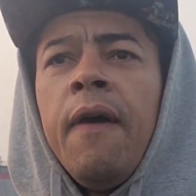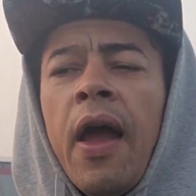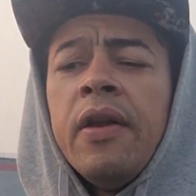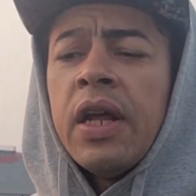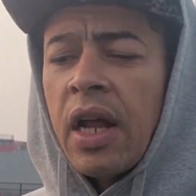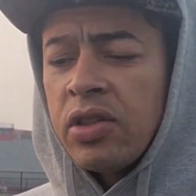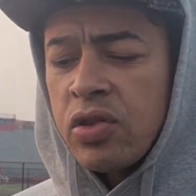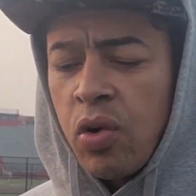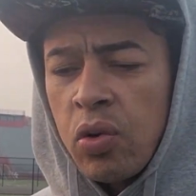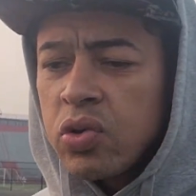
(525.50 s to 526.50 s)
and then I
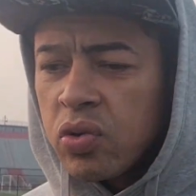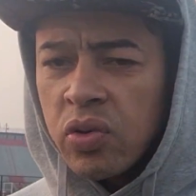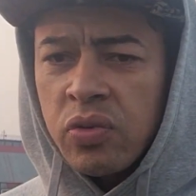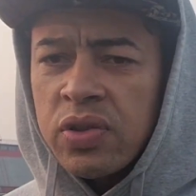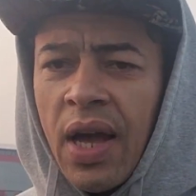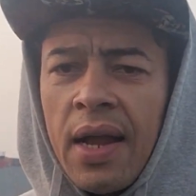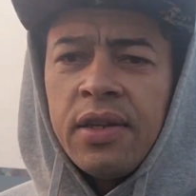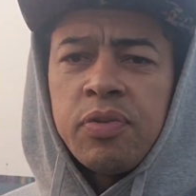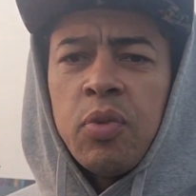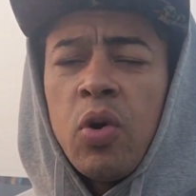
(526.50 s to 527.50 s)
just go to
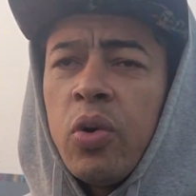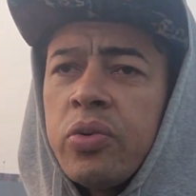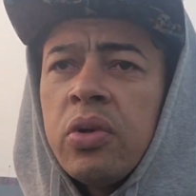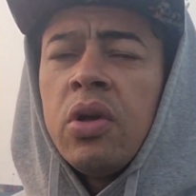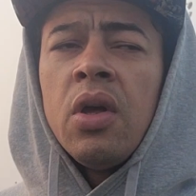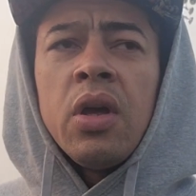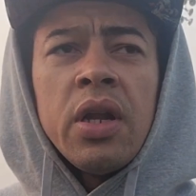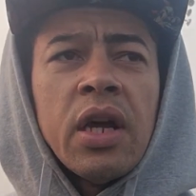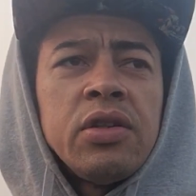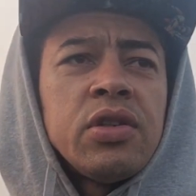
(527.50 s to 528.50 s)
silence mode, and
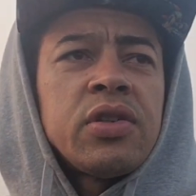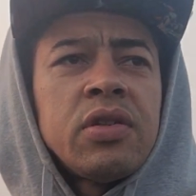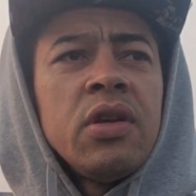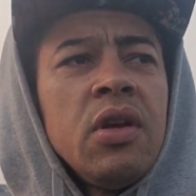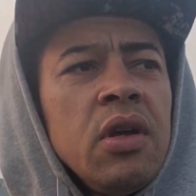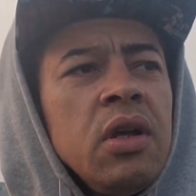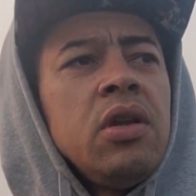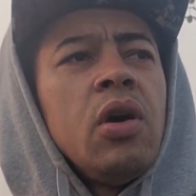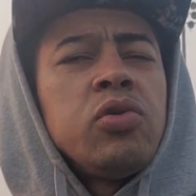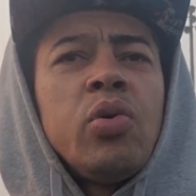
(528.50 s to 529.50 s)
I just
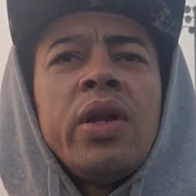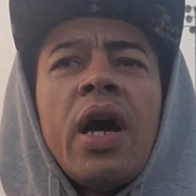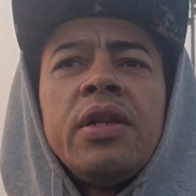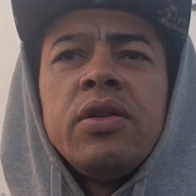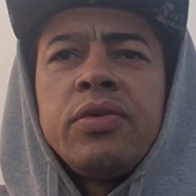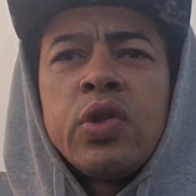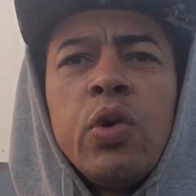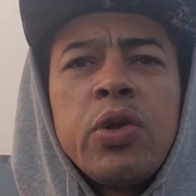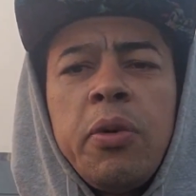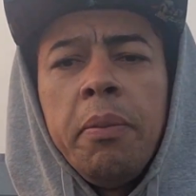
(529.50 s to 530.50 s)
do another 2
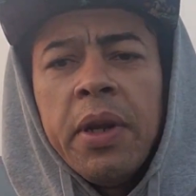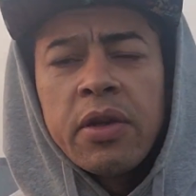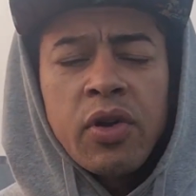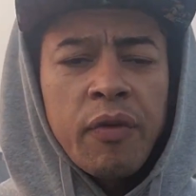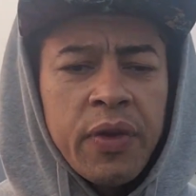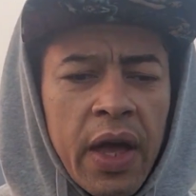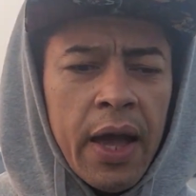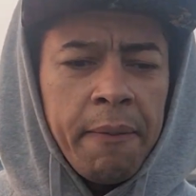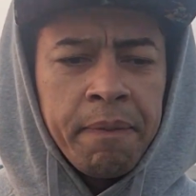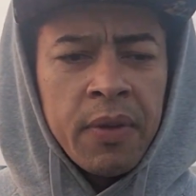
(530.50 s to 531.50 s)
or 3 minutes of
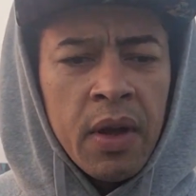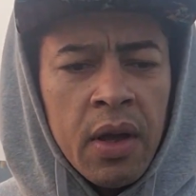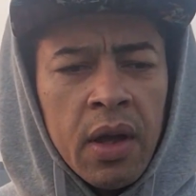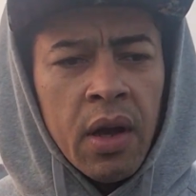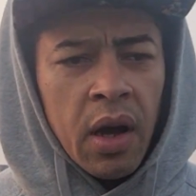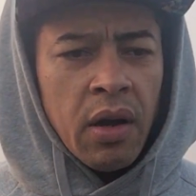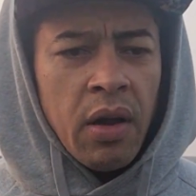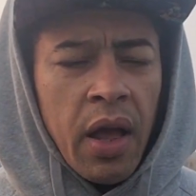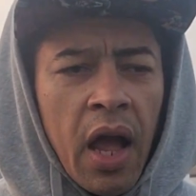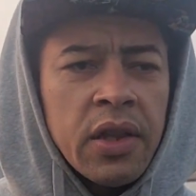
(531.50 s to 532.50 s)
that,
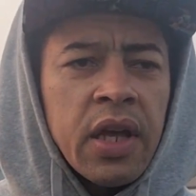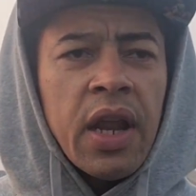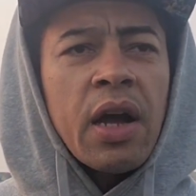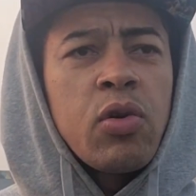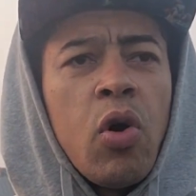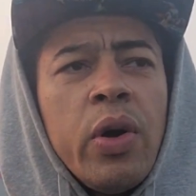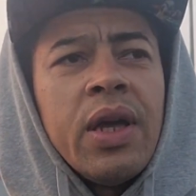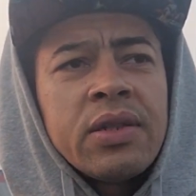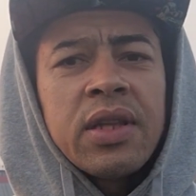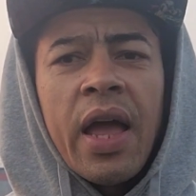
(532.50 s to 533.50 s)
and then I go
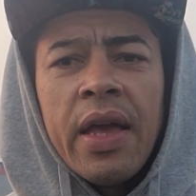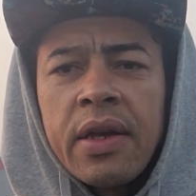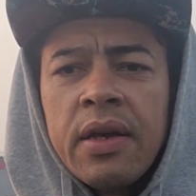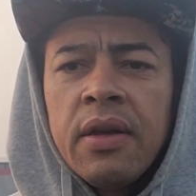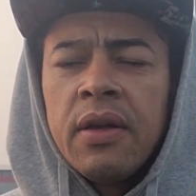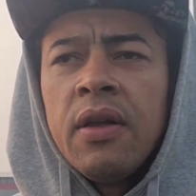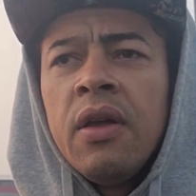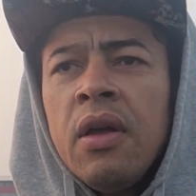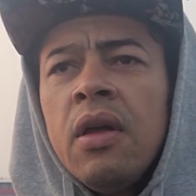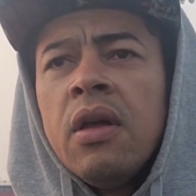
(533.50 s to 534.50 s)
as like
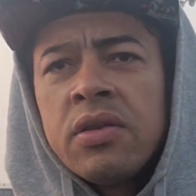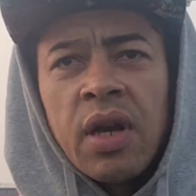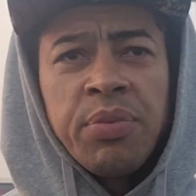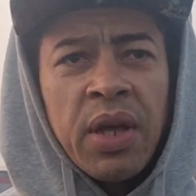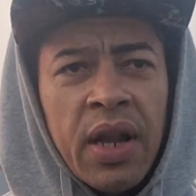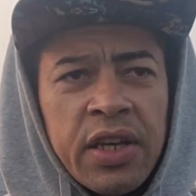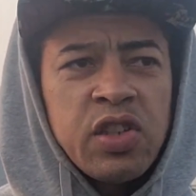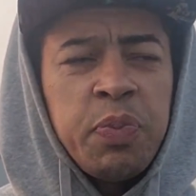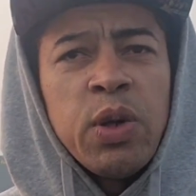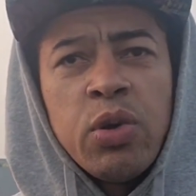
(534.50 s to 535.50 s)
something like
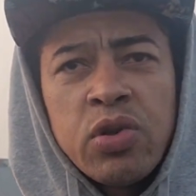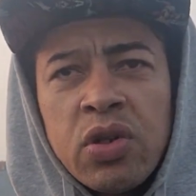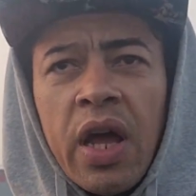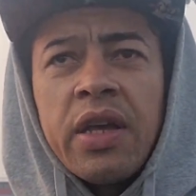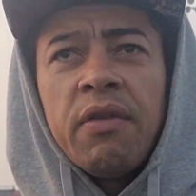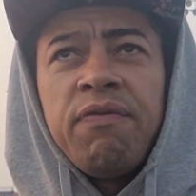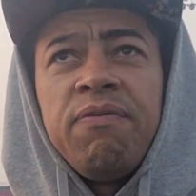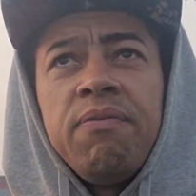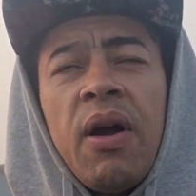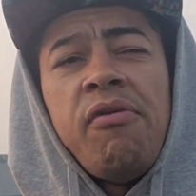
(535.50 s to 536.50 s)
spiritual, like if
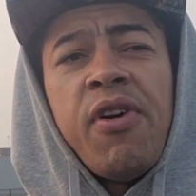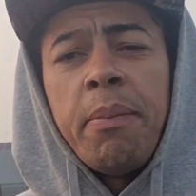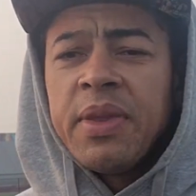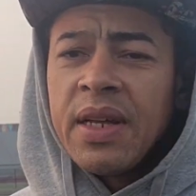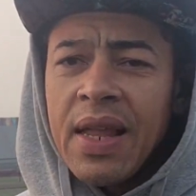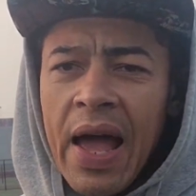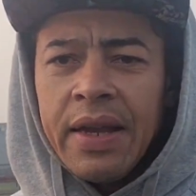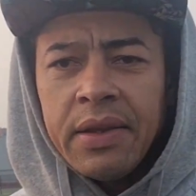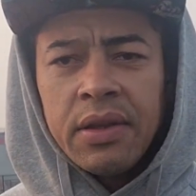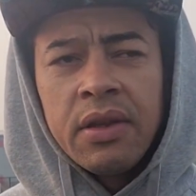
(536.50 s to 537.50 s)
I'm the light,
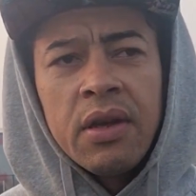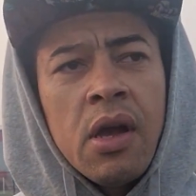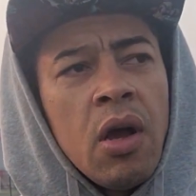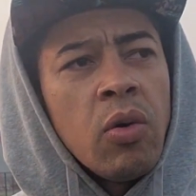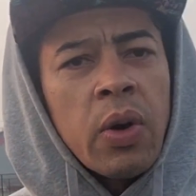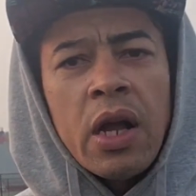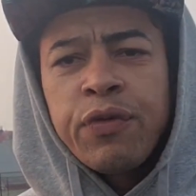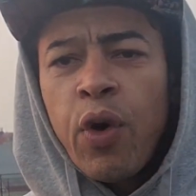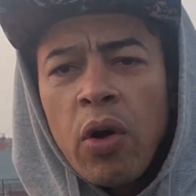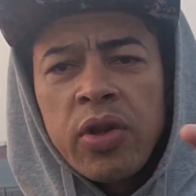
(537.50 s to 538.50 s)
right,
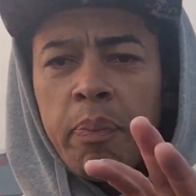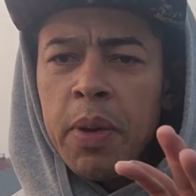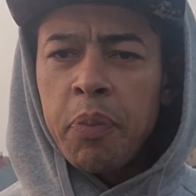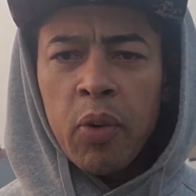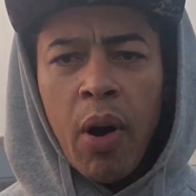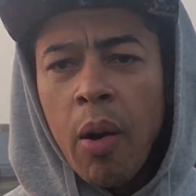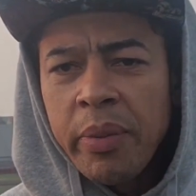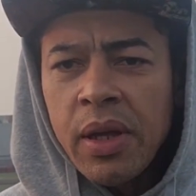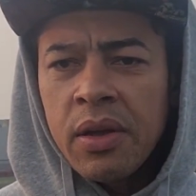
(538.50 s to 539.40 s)
for all the people around me,